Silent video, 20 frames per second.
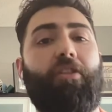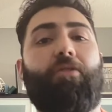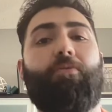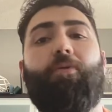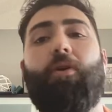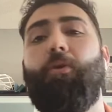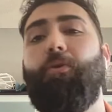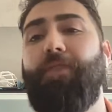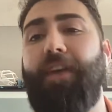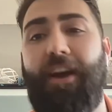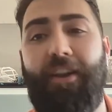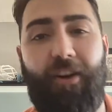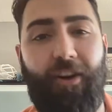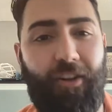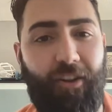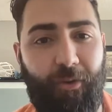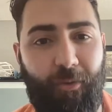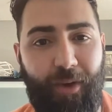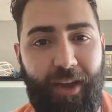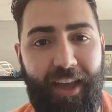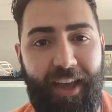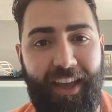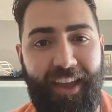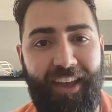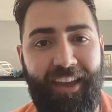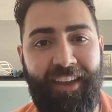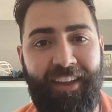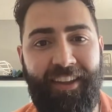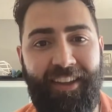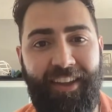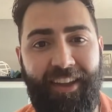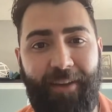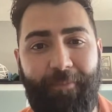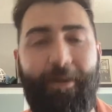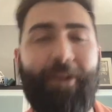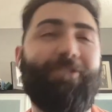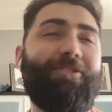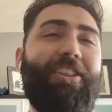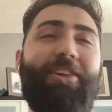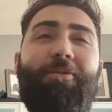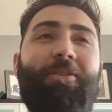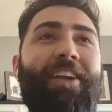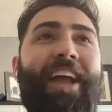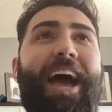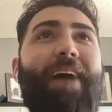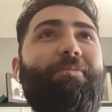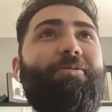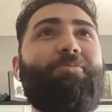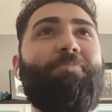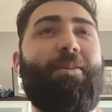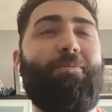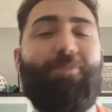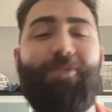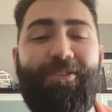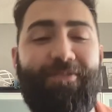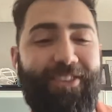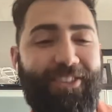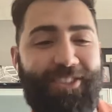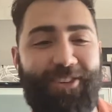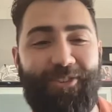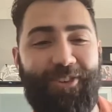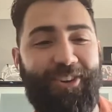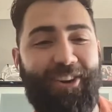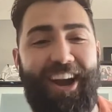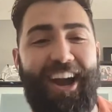throw that all away. Mind you, they weren't happy with my previous career